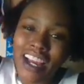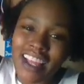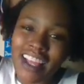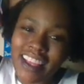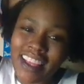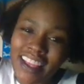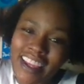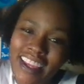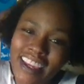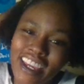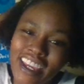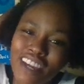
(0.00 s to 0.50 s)

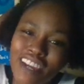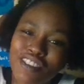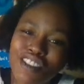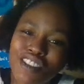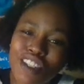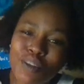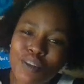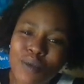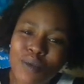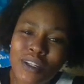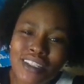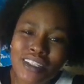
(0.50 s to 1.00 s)
like if she
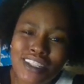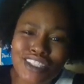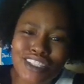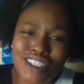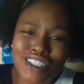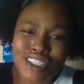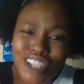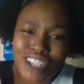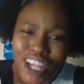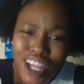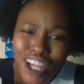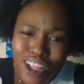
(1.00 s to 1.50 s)
went to
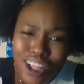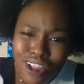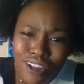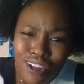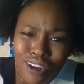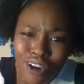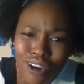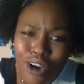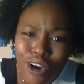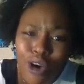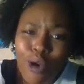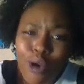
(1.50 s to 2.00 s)
jail
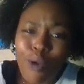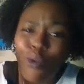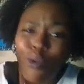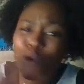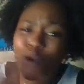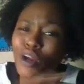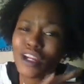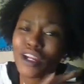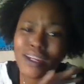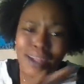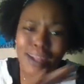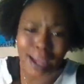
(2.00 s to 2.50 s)
or
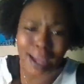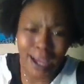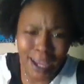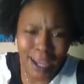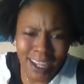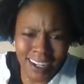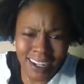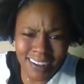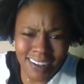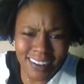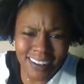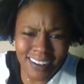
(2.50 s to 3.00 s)

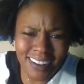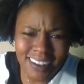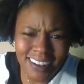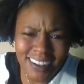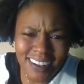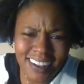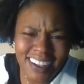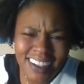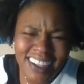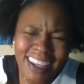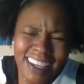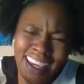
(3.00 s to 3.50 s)
not.
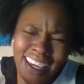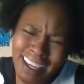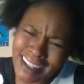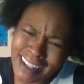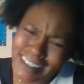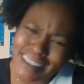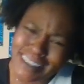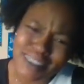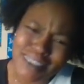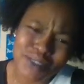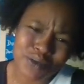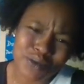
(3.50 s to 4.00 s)

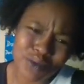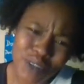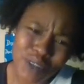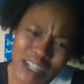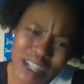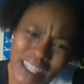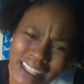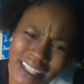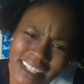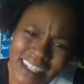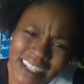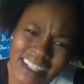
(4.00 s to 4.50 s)
Candace,
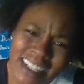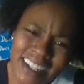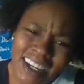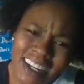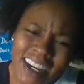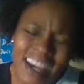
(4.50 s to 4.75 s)
really?